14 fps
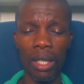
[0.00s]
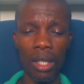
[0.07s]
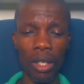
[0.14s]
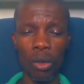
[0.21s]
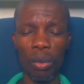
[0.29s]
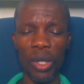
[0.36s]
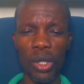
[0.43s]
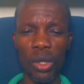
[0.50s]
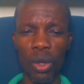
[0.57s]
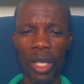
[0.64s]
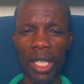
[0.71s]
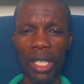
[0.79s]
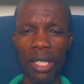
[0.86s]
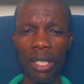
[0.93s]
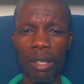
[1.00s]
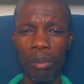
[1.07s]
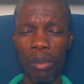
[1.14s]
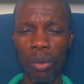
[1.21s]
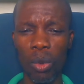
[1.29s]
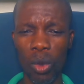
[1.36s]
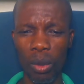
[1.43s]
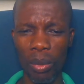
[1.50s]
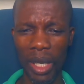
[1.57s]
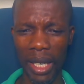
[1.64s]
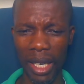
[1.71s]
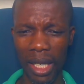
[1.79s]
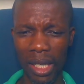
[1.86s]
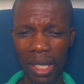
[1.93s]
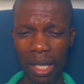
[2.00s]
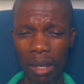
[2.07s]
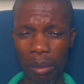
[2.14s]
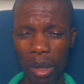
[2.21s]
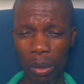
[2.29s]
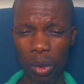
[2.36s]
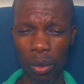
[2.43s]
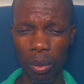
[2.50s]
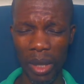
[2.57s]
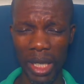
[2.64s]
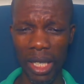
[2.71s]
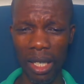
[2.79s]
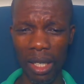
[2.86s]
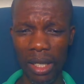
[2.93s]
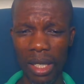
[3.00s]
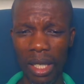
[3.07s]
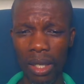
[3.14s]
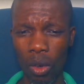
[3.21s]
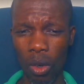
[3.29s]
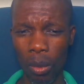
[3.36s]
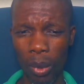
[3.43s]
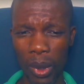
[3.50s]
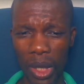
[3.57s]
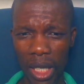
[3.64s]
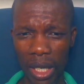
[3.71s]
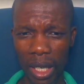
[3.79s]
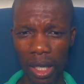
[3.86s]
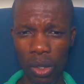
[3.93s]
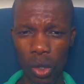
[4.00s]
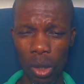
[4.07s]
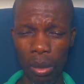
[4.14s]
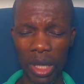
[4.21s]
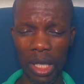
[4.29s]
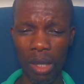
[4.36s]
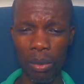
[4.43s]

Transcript: They will be stolen, people will be harassed, people will be killed, opposition rallies will be